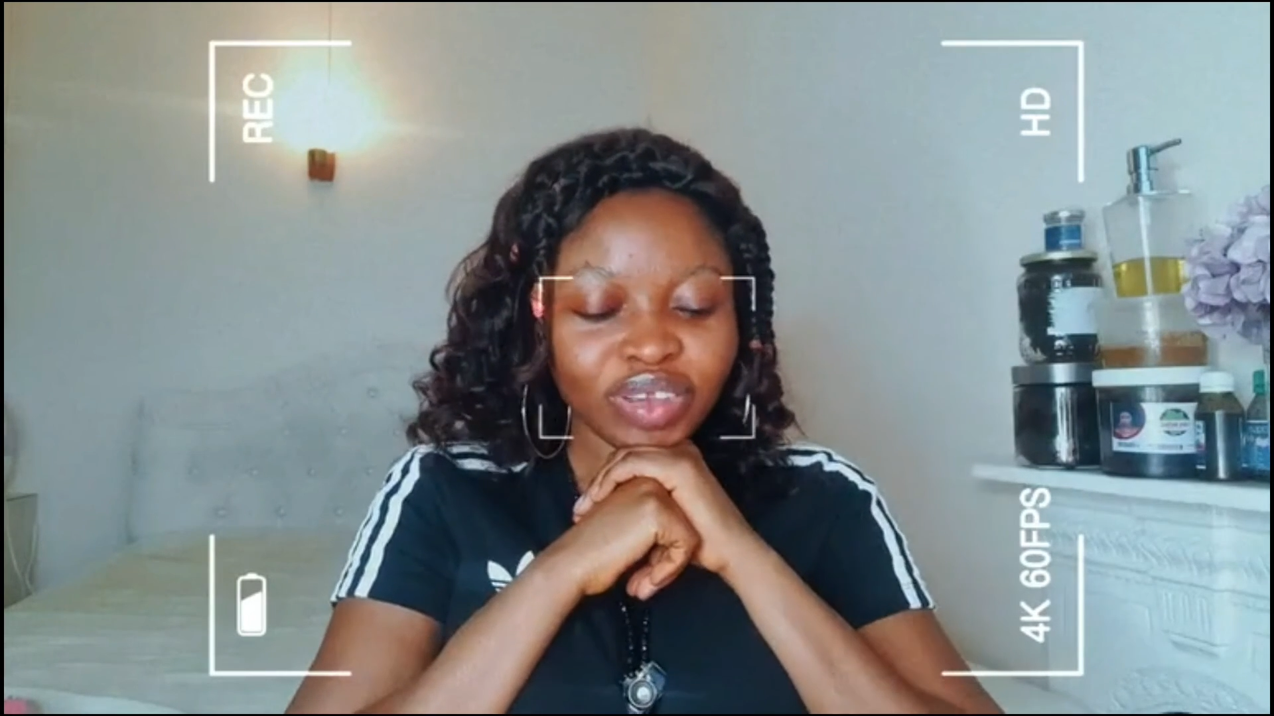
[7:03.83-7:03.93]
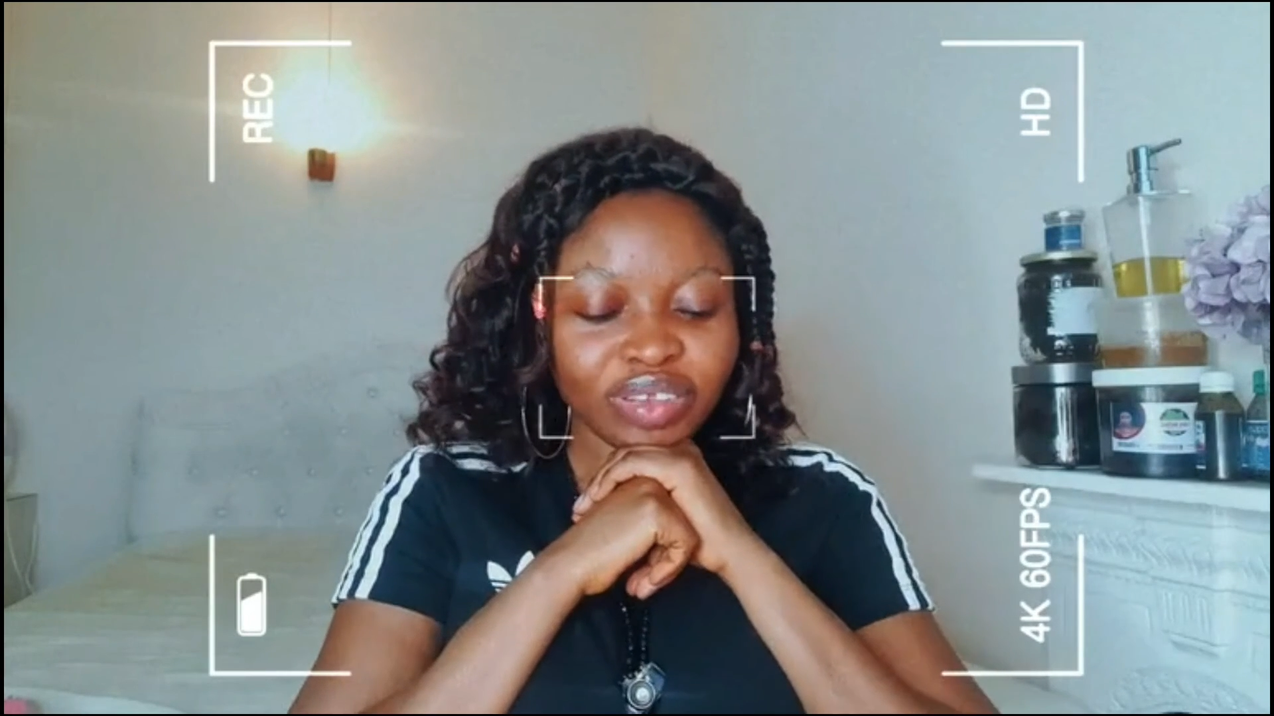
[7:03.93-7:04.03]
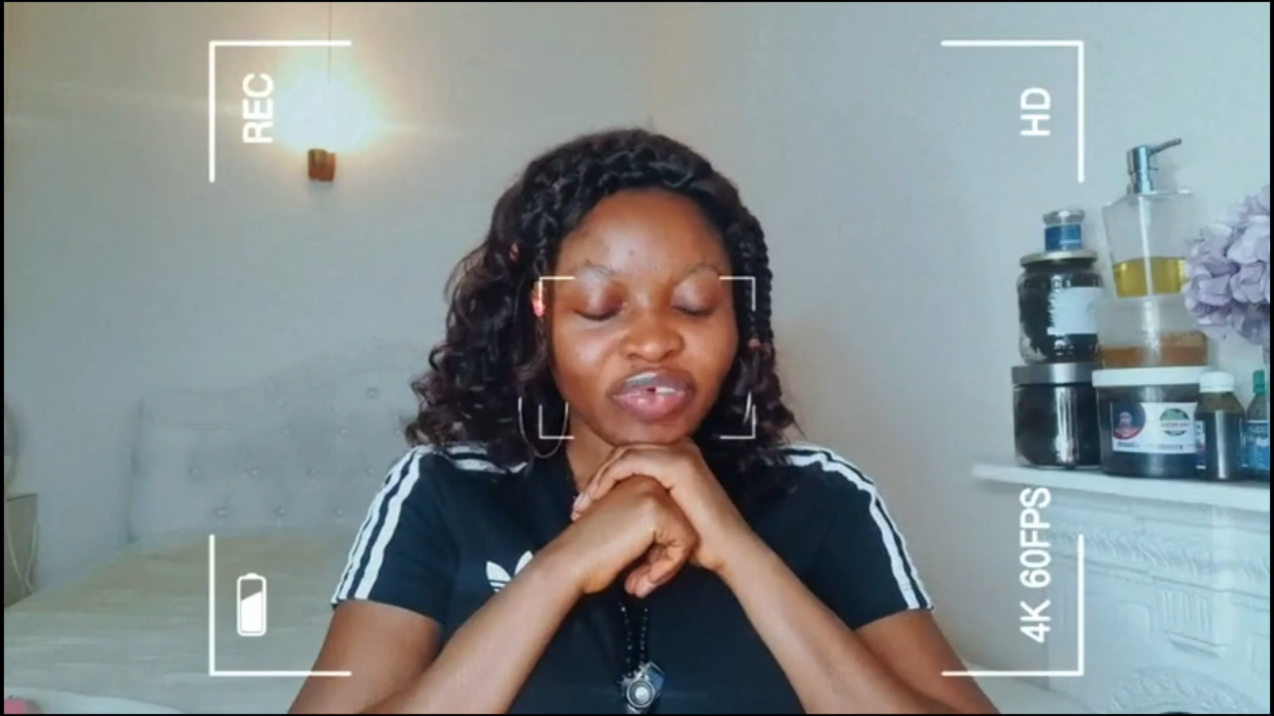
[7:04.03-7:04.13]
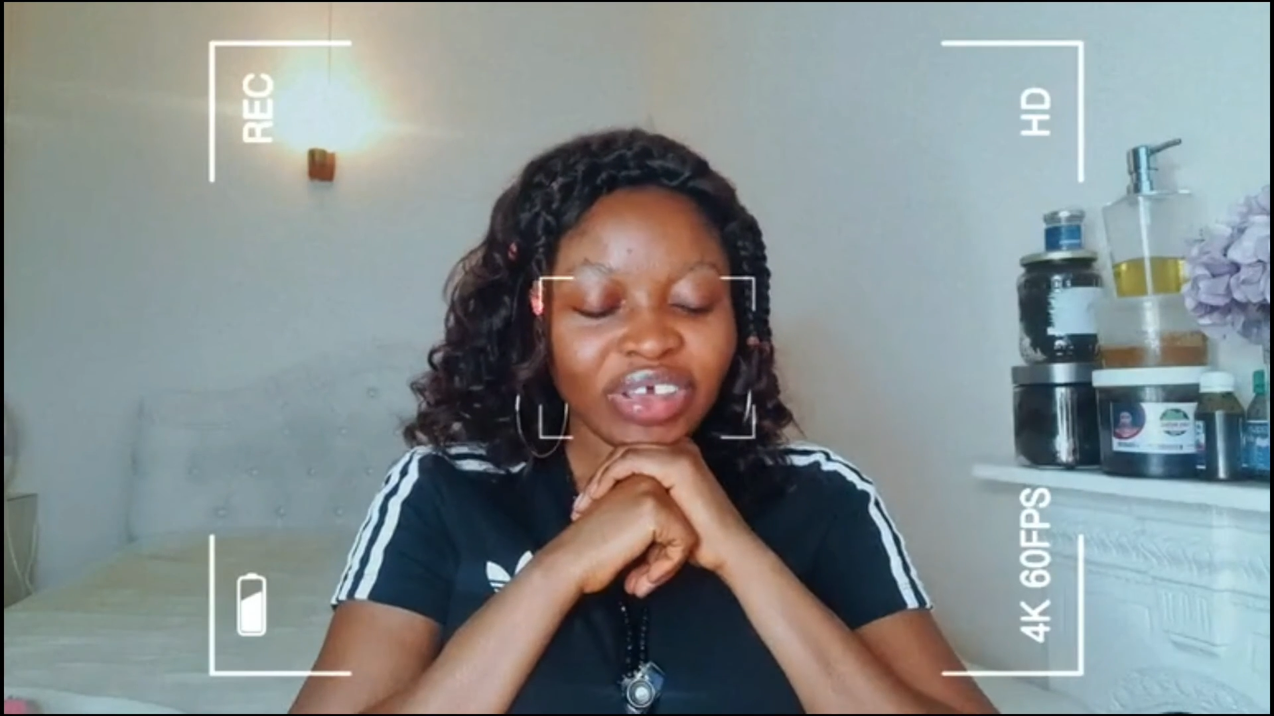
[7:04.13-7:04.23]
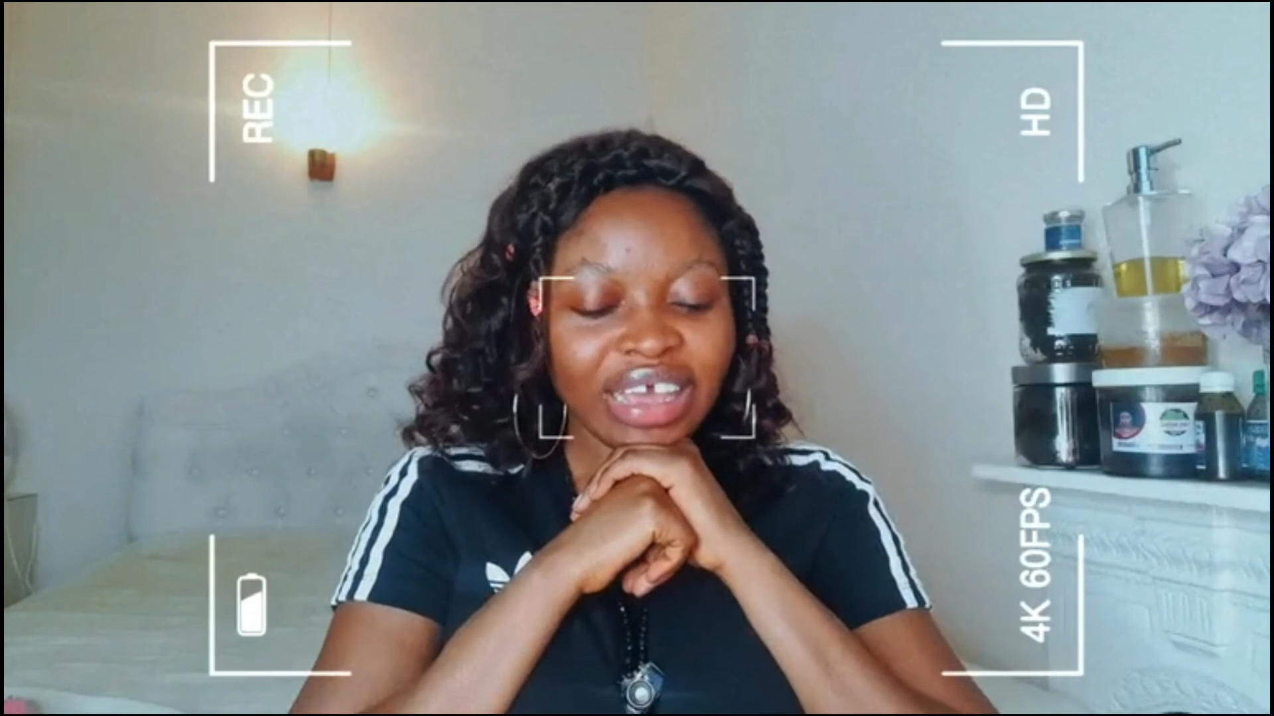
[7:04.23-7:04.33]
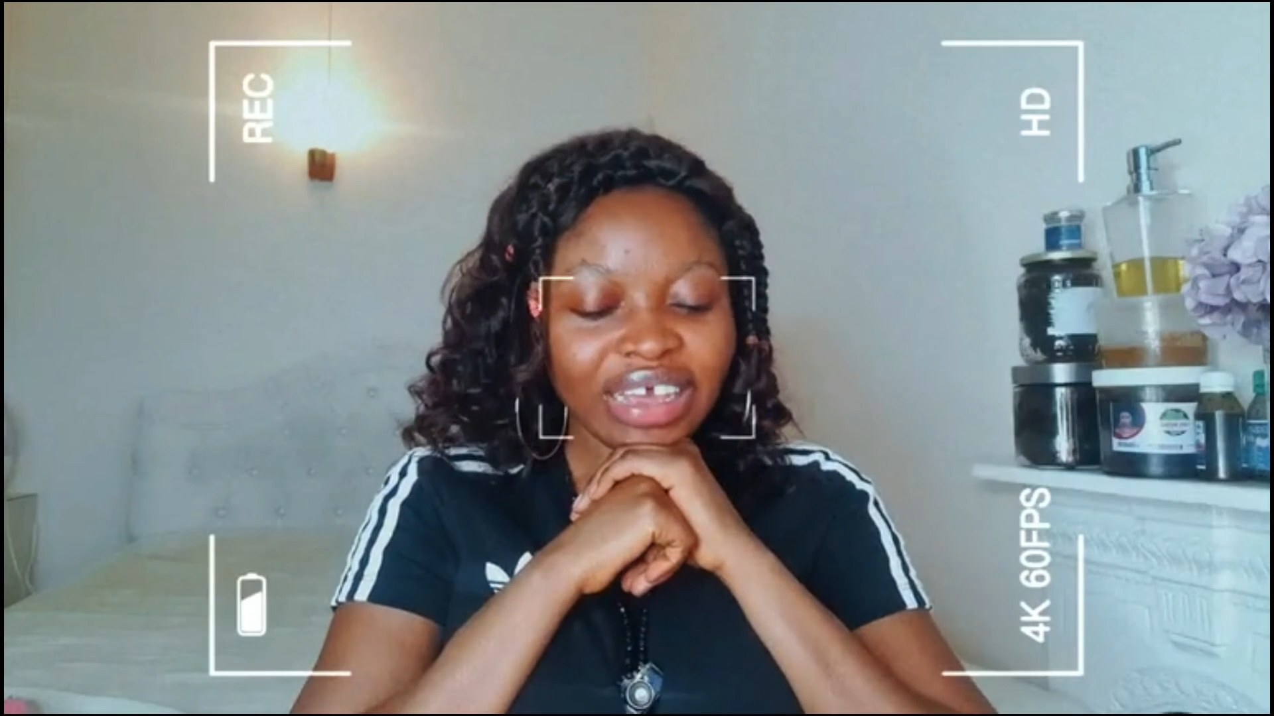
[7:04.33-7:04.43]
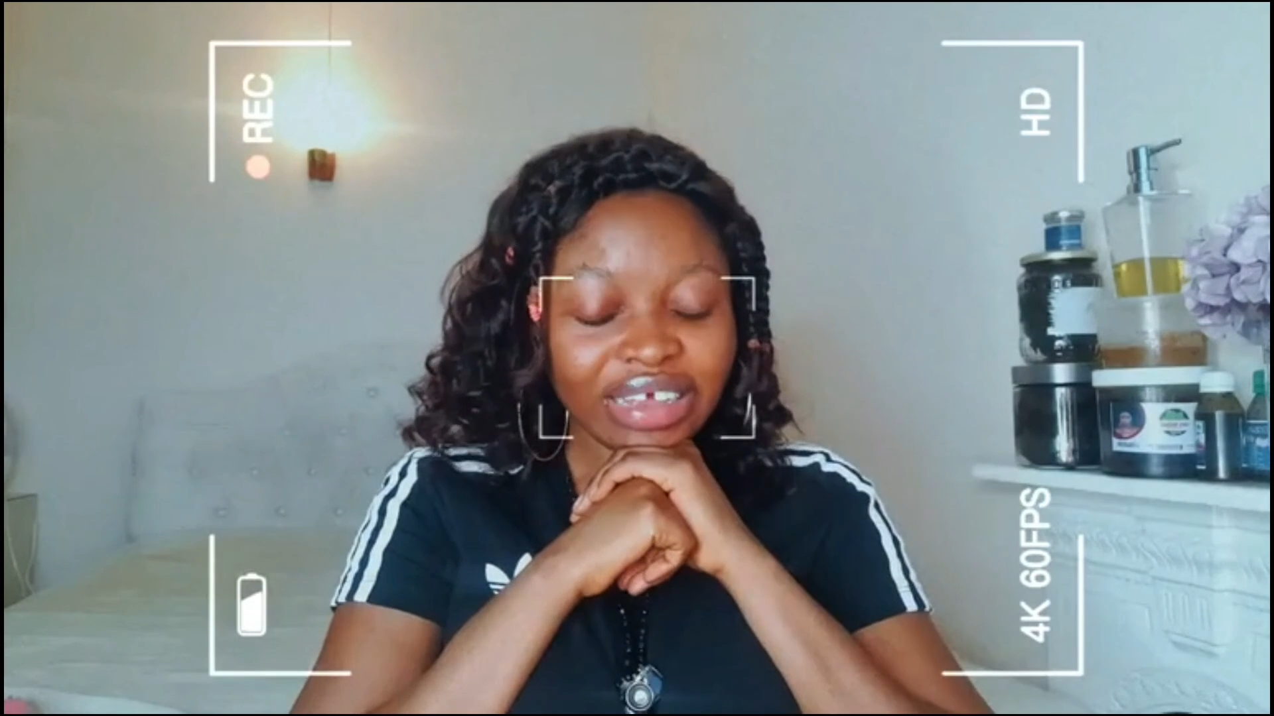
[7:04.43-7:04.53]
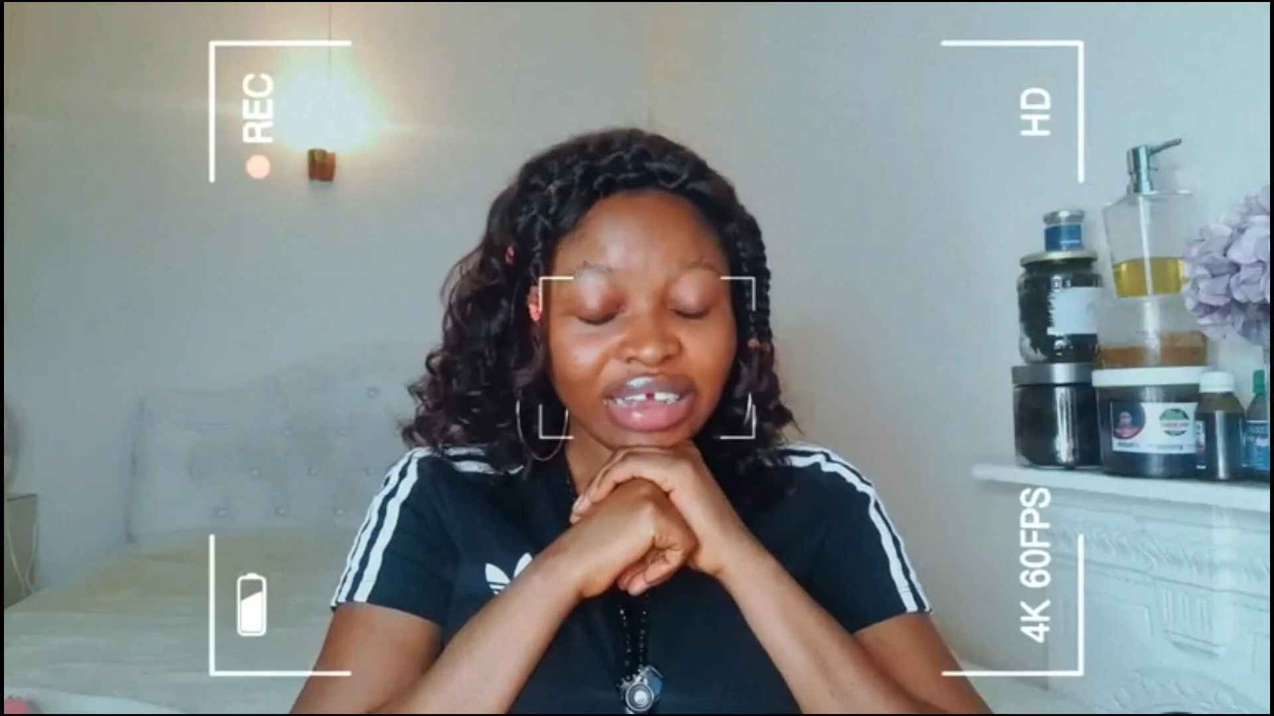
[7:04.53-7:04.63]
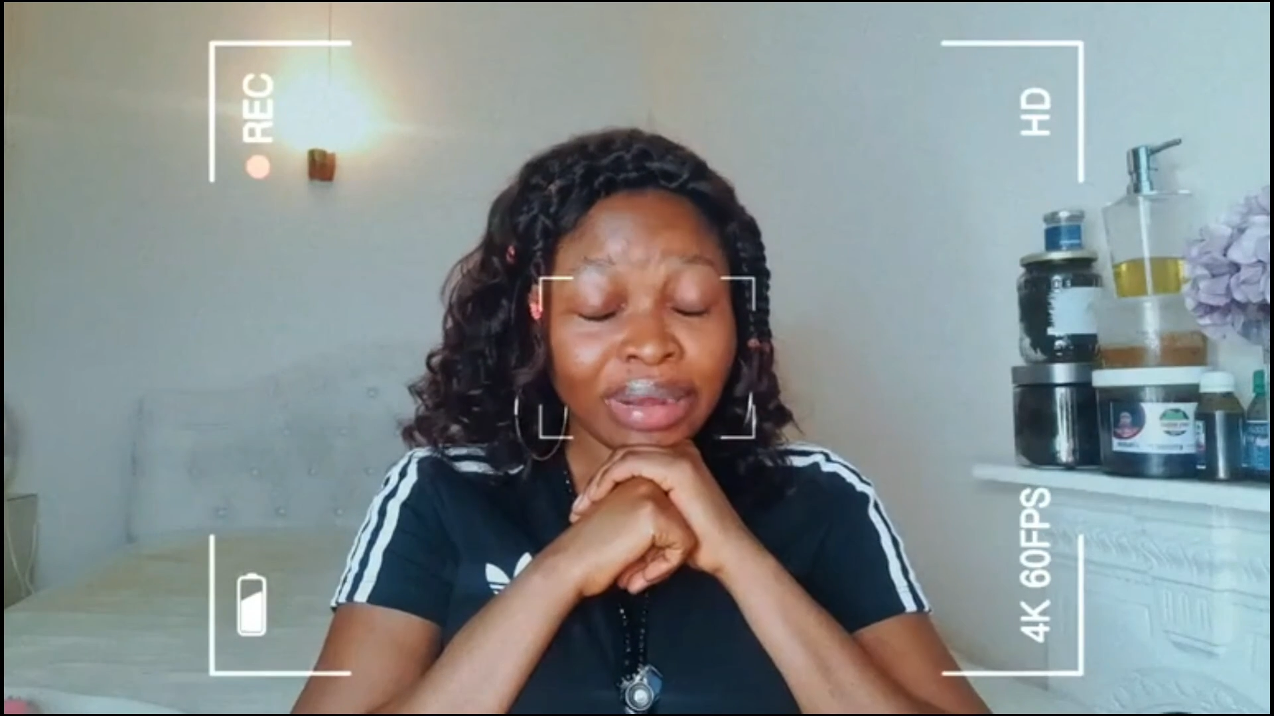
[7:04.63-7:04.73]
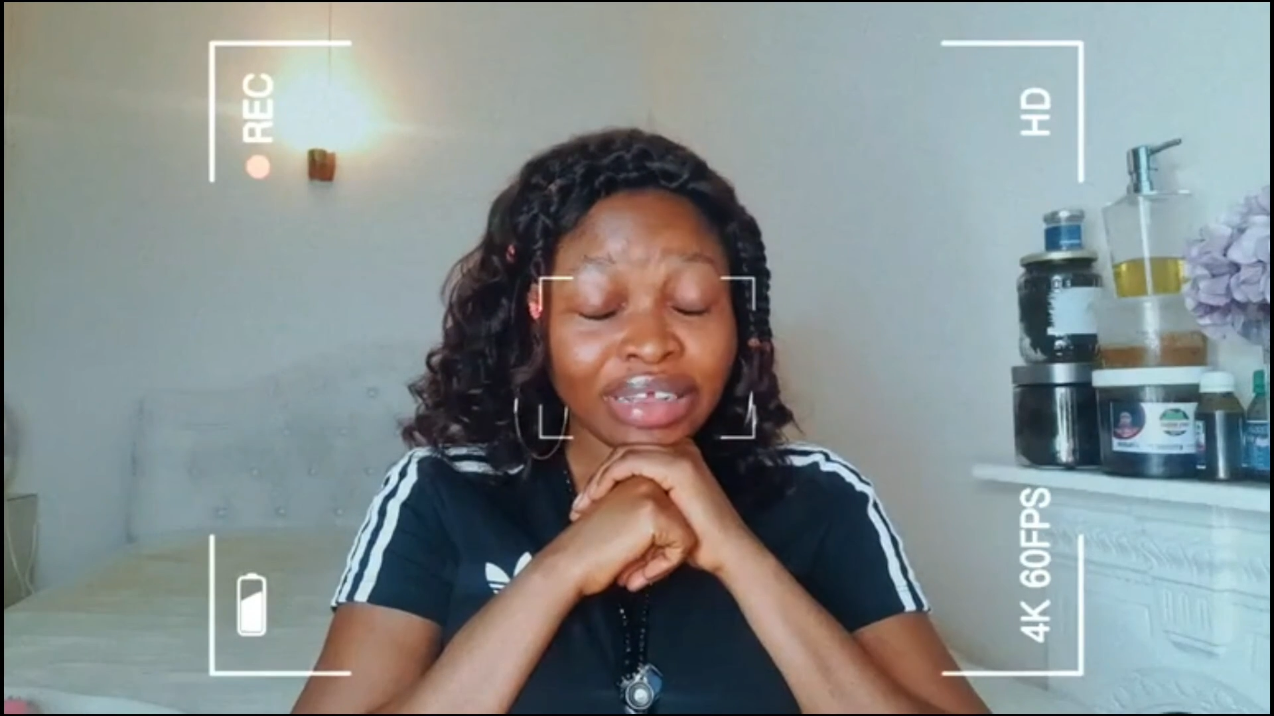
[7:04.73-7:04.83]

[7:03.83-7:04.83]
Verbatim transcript: notification um,